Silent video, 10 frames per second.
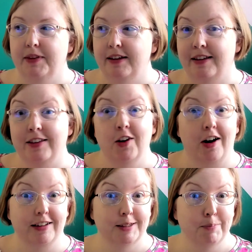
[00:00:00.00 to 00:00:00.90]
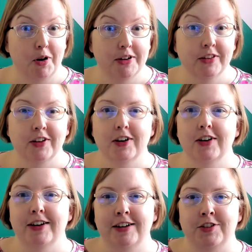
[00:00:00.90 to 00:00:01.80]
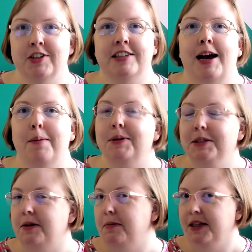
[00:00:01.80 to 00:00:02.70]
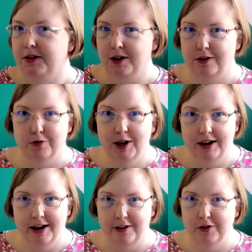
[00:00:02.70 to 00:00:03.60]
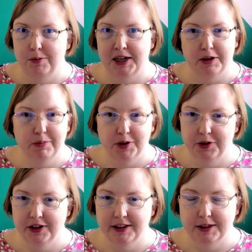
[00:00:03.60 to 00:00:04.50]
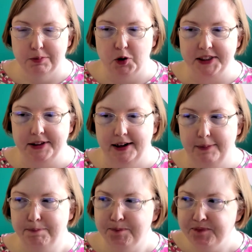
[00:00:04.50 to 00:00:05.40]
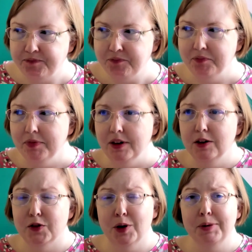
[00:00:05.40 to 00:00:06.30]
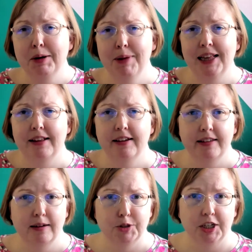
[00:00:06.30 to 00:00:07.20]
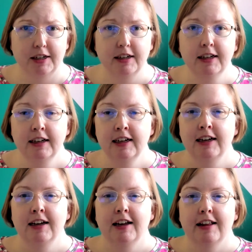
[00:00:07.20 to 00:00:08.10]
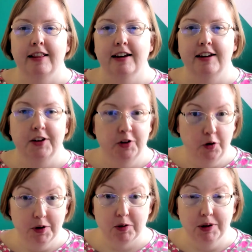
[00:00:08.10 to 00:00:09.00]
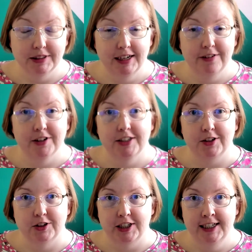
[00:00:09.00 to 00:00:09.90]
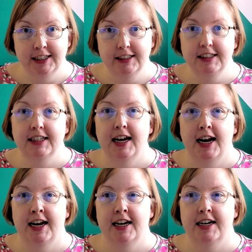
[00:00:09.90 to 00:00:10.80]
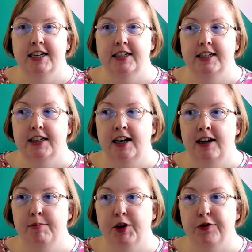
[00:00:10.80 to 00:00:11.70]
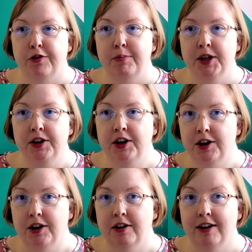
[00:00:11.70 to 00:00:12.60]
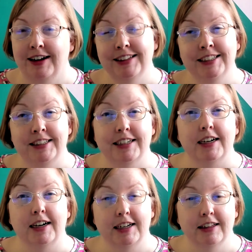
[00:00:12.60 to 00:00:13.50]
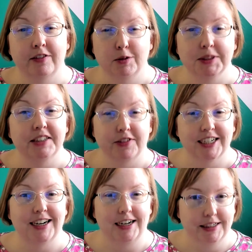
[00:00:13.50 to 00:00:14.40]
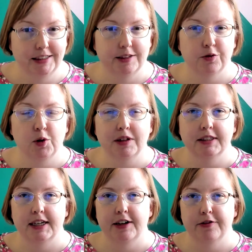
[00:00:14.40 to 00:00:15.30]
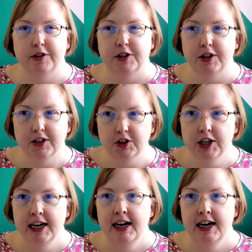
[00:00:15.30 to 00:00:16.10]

This is not sponsored. It just happens to be the software I have on my computer at this point in time. So I'm going to make the assumption that you know what qualitative research is and you're familiar, at least at a high level, with different kinds of qualitative research.